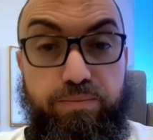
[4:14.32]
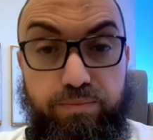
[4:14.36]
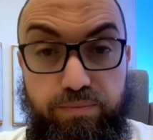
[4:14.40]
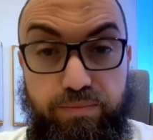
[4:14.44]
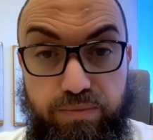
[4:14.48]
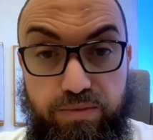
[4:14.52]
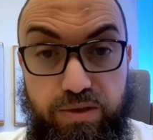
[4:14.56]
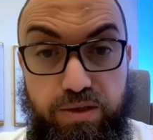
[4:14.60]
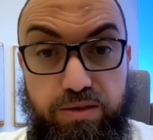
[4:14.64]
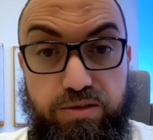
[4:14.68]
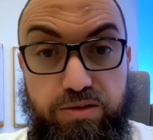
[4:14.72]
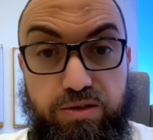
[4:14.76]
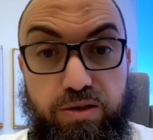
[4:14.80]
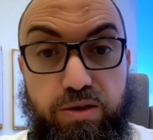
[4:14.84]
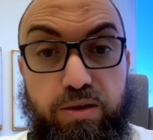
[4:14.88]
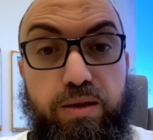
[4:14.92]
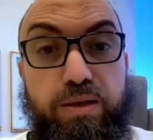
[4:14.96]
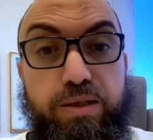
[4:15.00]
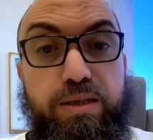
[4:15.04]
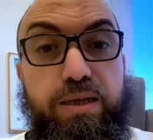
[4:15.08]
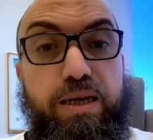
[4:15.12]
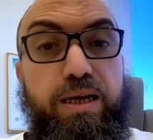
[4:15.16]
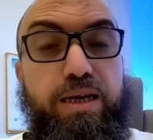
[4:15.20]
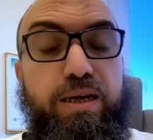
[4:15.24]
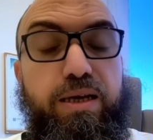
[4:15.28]
The
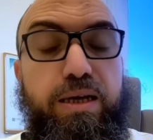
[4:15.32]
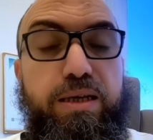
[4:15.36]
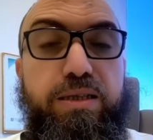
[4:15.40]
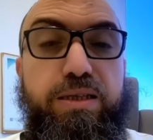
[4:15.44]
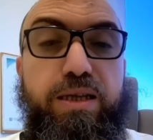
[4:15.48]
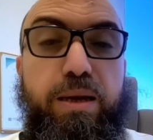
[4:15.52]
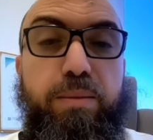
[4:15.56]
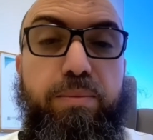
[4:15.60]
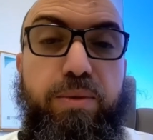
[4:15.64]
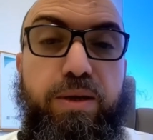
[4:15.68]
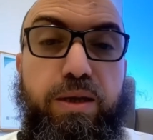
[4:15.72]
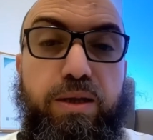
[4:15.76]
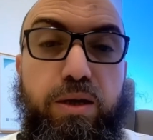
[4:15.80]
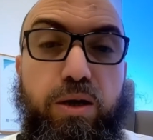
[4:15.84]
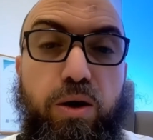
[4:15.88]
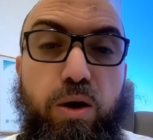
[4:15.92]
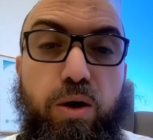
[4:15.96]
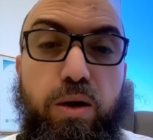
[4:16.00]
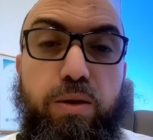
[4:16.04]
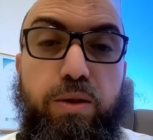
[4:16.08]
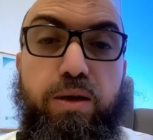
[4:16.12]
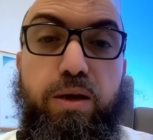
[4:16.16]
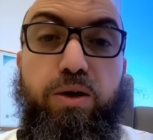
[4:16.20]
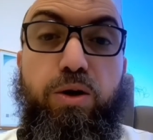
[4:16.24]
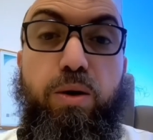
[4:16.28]
third thing is something
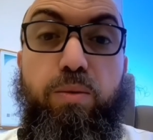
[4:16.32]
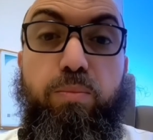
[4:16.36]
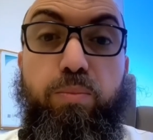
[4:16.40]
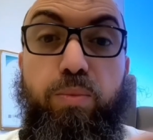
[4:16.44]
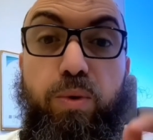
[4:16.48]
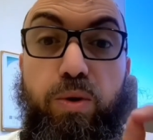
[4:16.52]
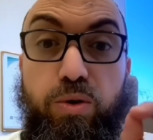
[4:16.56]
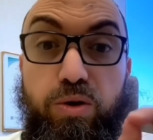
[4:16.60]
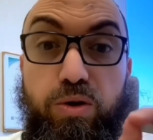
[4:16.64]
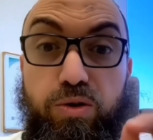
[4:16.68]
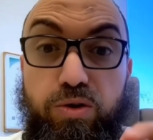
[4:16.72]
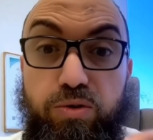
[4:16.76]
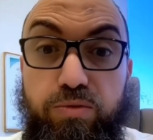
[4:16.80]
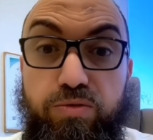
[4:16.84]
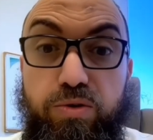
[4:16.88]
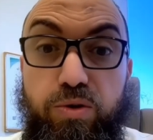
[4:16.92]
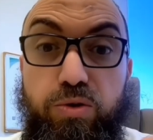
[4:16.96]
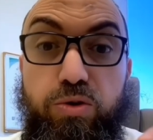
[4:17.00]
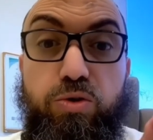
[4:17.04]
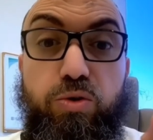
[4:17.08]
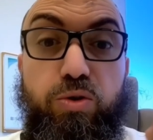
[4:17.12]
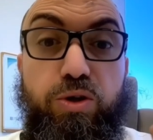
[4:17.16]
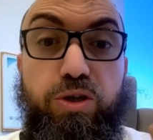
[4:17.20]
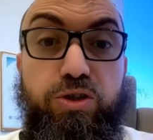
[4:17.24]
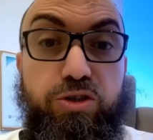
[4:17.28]
called the glomerular
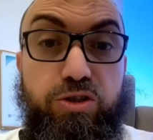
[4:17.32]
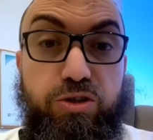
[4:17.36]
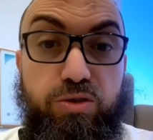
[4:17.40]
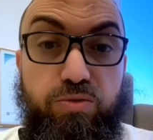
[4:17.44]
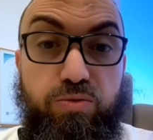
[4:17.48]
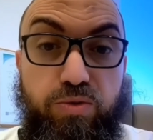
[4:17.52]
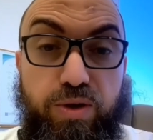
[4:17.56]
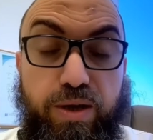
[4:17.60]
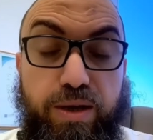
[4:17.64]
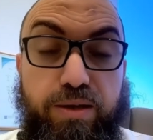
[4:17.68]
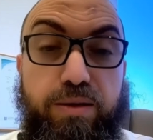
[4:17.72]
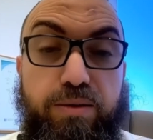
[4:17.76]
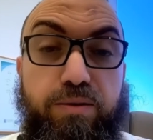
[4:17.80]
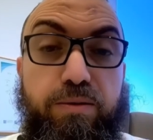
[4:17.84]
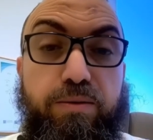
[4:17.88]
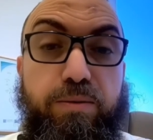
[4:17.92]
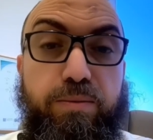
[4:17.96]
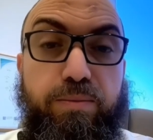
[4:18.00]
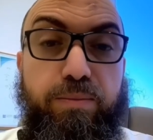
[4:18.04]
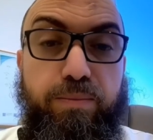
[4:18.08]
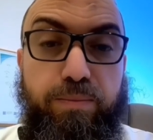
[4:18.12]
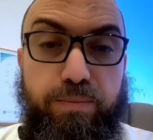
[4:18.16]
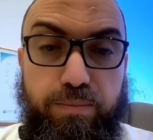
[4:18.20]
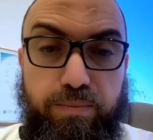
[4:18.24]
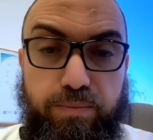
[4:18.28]
filtration rate.
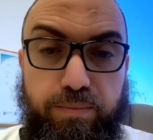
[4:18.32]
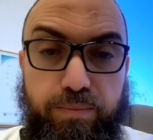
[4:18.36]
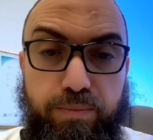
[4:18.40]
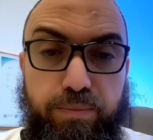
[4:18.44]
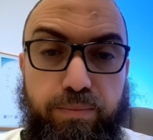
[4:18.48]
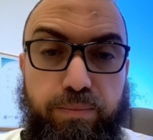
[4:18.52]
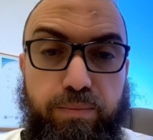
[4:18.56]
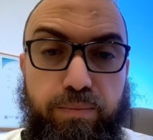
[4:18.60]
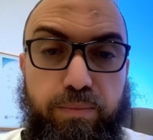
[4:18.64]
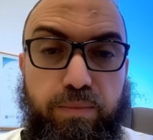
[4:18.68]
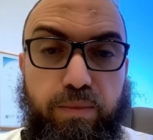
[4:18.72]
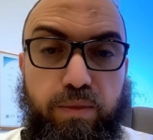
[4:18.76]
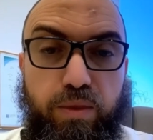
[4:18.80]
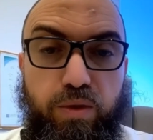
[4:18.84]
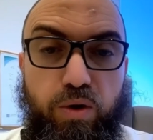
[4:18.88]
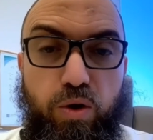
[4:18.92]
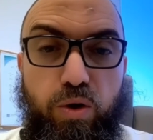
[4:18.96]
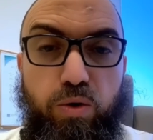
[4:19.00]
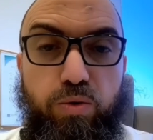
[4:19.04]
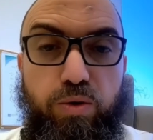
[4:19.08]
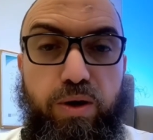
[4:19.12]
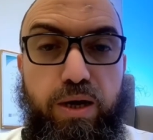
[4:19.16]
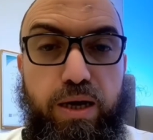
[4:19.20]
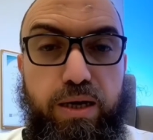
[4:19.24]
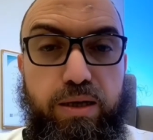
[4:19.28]

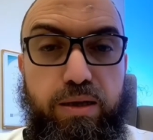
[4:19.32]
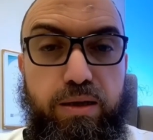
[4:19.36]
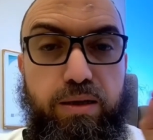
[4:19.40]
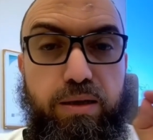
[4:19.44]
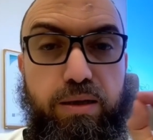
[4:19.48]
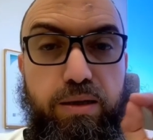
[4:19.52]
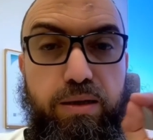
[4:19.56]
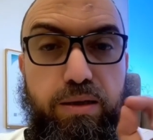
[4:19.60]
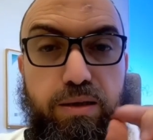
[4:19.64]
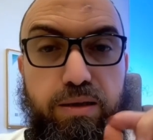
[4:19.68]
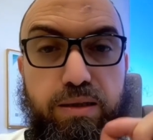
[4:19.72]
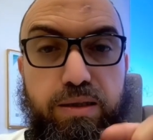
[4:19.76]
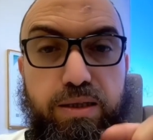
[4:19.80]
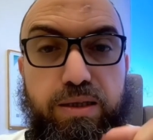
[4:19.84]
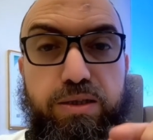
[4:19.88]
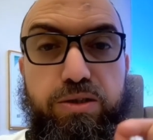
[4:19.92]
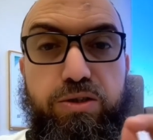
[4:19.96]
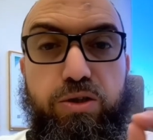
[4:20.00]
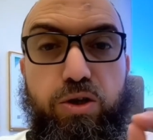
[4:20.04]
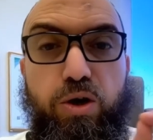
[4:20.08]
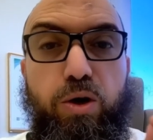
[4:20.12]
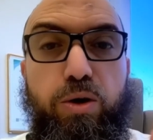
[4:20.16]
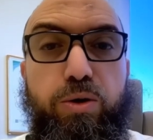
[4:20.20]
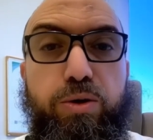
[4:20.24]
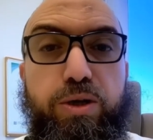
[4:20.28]
Alright, it's
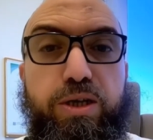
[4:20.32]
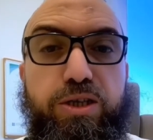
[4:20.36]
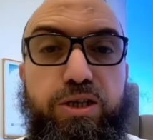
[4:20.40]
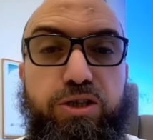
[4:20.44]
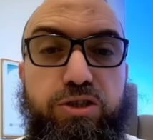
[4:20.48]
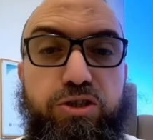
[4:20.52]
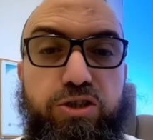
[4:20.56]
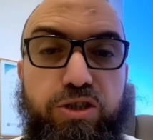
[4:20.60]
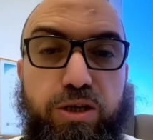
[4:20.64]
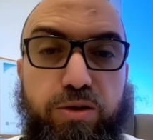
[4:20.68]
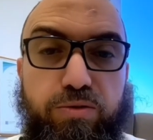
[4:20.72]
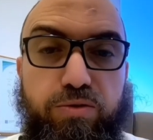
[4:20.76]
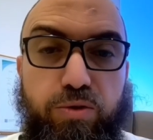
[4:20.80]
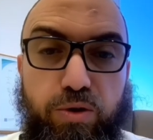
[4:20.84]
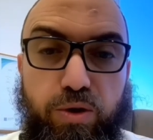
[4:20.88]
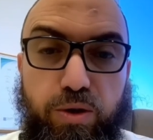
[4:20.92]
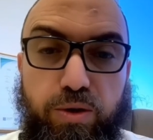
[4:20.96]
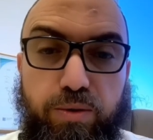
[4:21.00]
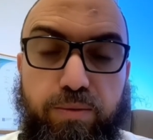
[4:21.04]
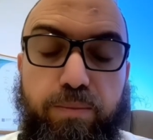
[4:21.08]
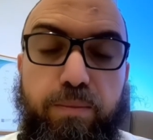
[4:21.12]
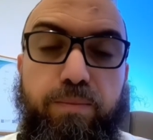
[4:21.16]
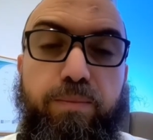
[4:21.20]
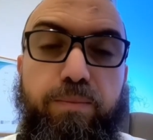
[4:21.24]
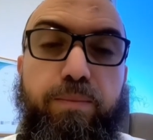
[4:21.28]
called the eGFR.
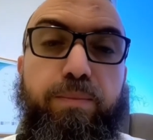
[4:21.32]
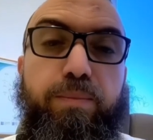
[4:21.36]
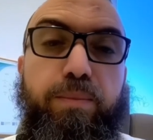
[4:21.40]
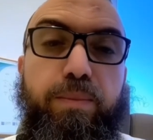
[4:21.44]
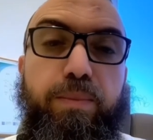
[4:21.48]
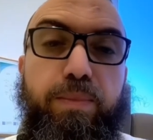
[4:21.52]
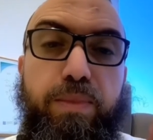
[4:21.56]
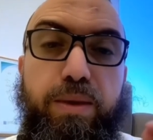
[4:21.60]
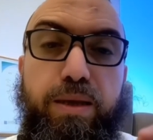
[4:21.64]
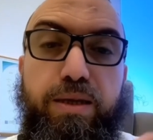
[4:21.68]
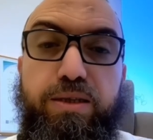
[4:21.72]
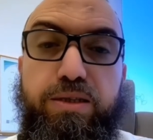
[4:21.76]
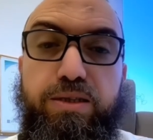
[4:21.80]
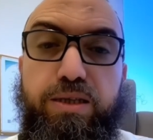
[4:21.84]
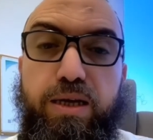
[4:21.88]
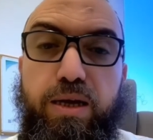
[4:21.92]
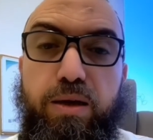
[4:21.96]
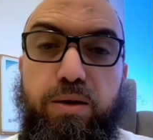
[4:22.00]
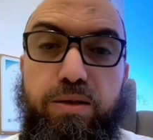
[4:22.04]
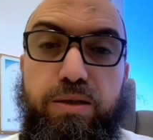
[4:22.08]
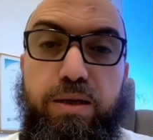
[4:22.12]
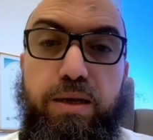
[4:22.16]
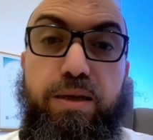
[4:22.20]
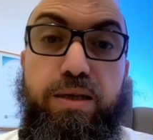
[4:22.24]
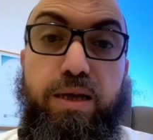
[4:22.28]
This
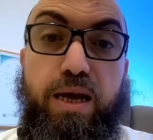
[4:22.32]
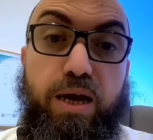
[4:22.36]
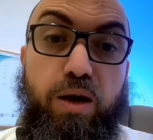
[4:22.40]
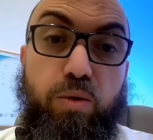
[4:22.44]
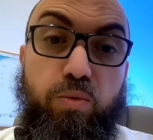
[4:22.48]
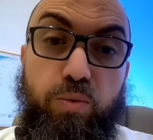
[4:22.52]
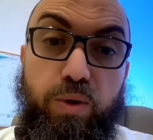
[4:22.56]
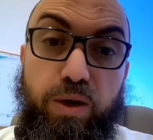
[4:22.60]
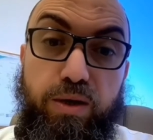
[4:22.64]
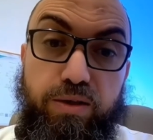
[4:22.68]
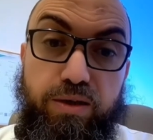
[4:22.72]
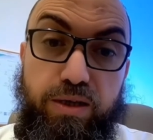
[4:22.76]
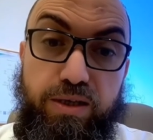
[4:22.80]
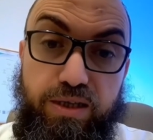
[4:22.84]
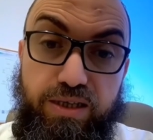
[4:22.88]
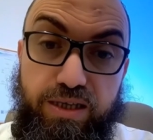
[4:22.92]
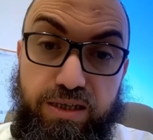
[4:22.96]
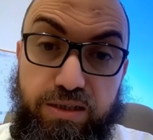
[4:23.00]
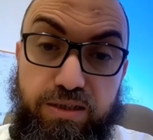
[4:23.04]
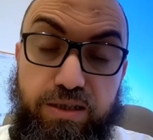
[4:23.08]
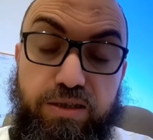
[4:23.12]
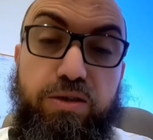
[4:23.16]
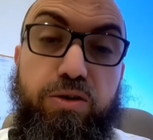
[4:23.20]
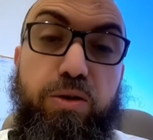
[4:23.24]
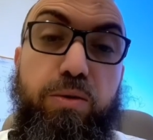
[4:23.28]
tells us how well the
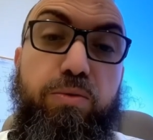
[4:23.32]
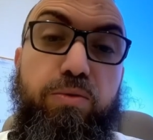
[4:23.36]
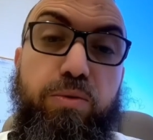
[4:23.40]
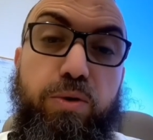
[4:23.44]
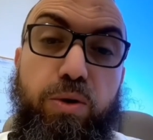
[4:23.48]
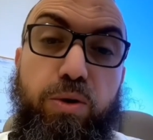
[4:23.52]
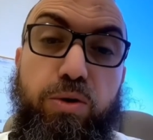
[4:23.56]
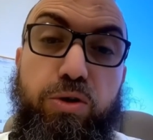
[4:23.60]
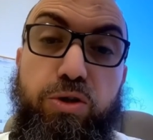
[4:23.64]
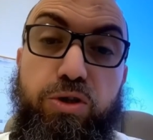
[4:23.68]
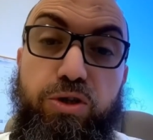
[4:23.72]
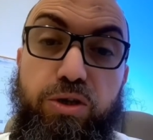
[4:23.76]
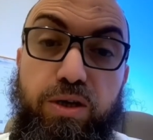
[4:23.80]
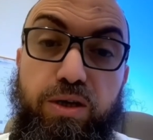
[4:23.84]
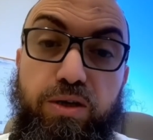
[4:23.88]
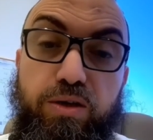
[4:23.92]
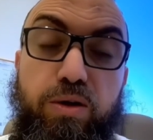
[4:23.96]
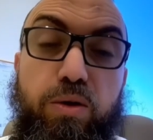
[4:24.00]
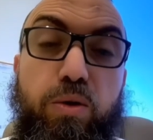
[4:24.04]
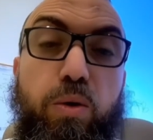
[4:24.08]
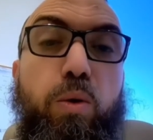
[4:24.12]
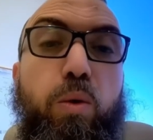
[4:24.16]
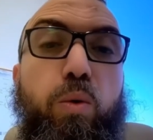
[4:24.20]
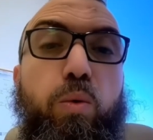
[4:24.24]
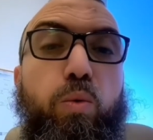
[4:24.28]
kidneys are functioning
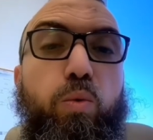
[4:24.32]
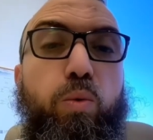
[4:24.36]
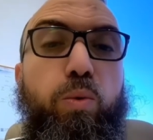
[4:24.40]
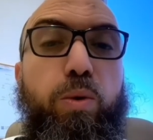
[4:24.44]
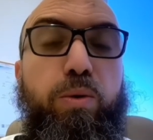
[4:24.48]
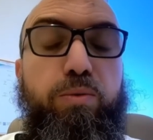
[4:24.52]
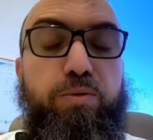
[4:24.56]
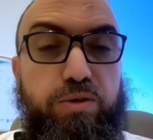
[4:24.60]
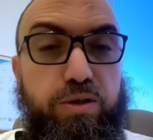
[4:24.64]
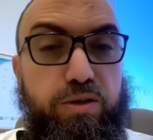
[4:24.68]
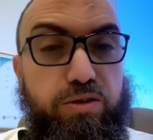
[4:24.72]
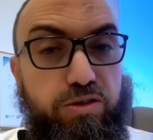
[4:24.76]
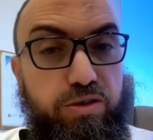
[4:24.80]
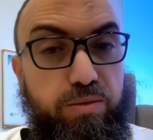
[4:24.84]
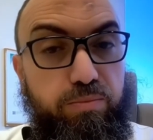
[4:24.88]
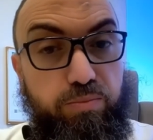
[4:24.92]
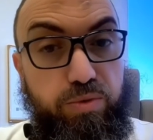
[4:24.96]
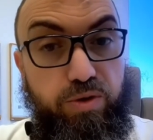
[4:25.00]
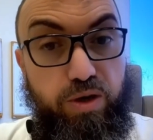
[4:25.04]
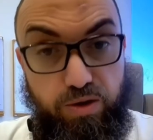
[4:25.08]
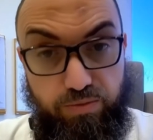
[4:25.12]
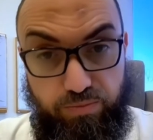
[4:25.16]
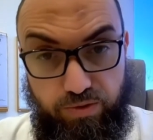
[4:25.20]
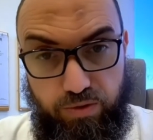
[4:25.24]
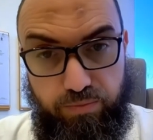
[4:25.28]
or if there's a
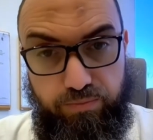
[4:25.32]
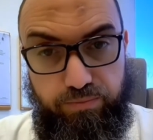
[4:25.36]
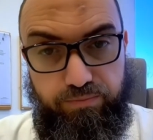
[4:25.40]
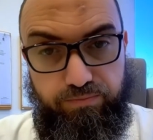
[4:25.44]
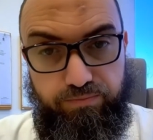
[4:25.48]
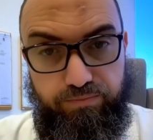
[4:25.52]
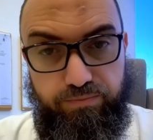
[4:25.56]
problem.